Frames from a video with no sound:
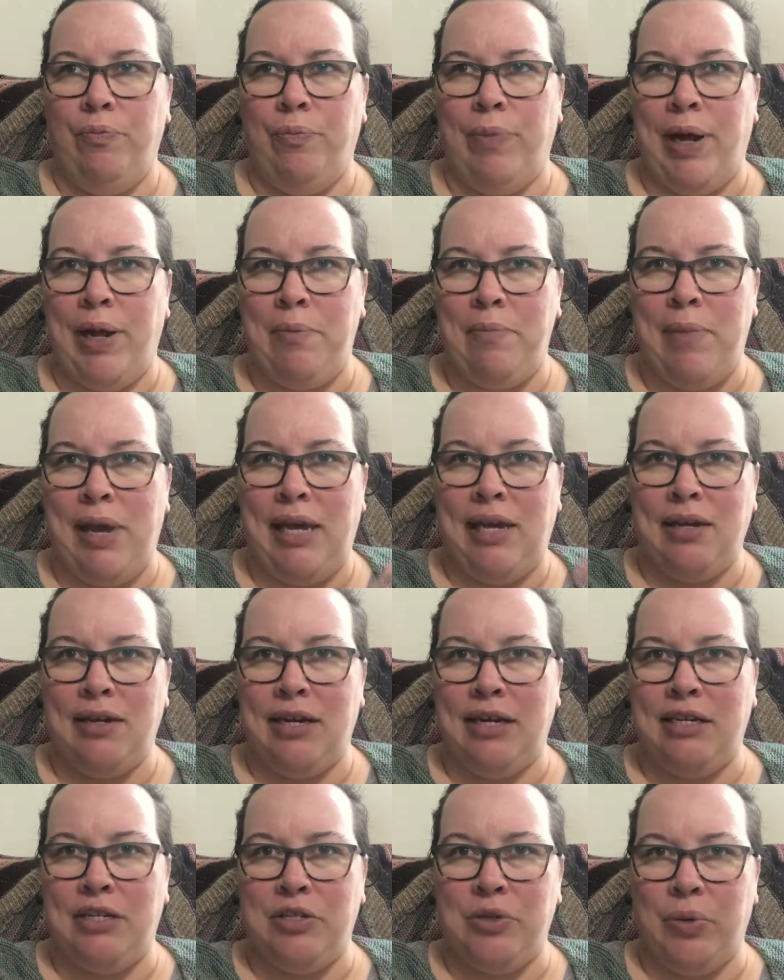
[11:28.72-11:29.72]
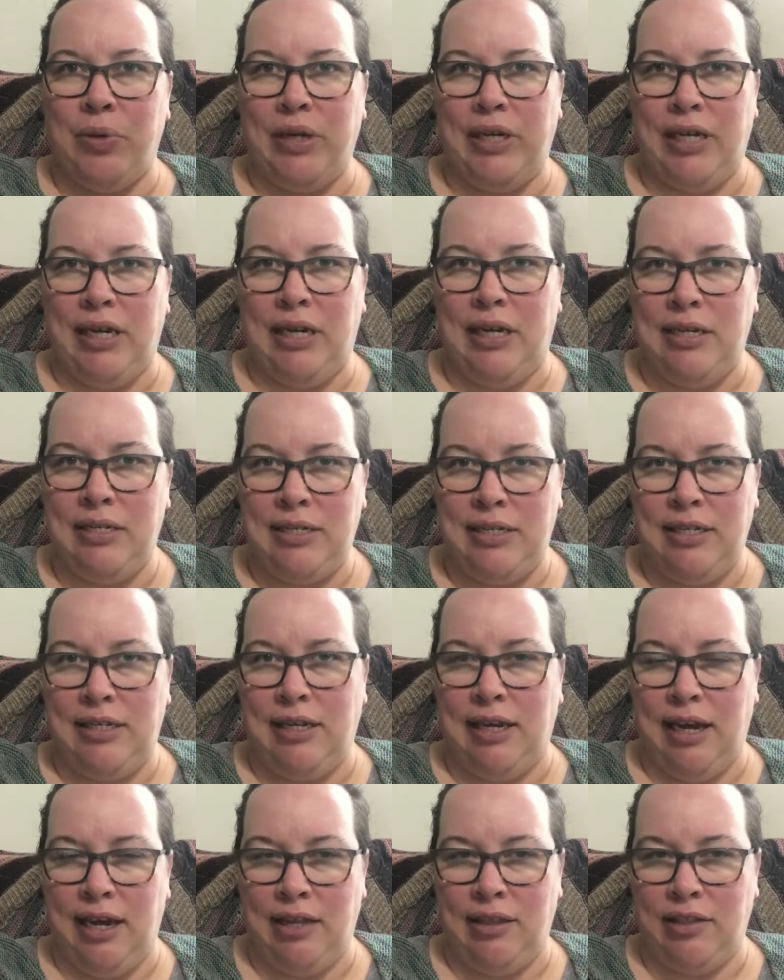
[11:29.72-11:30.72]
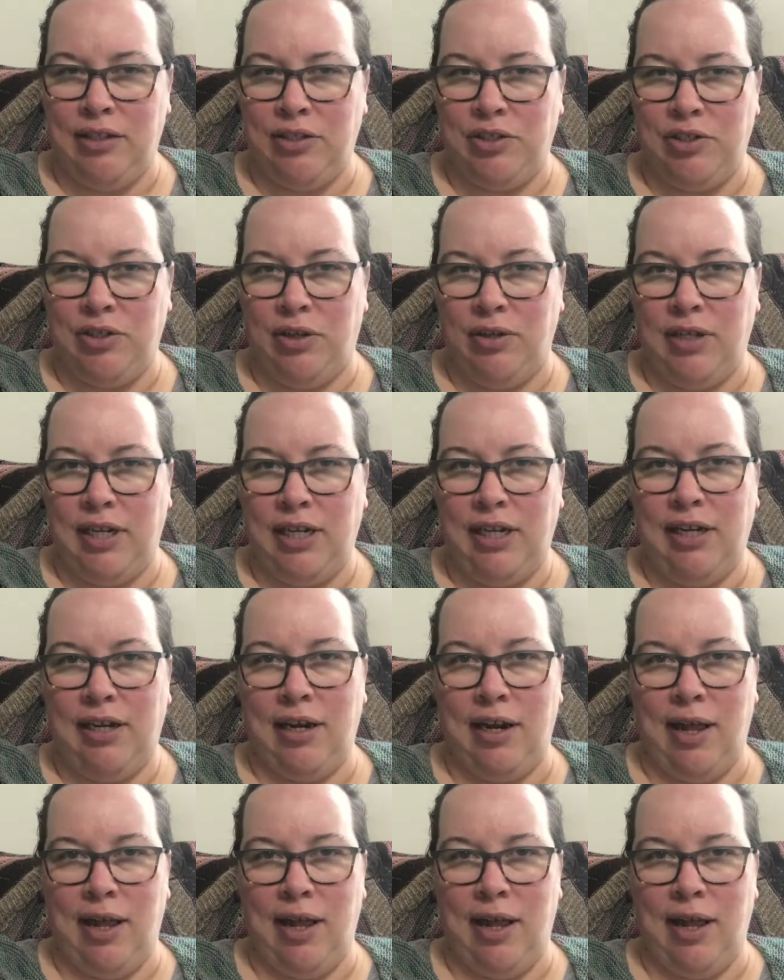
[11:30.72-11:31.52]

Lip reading: My Make 9 2018 had this shawl in it,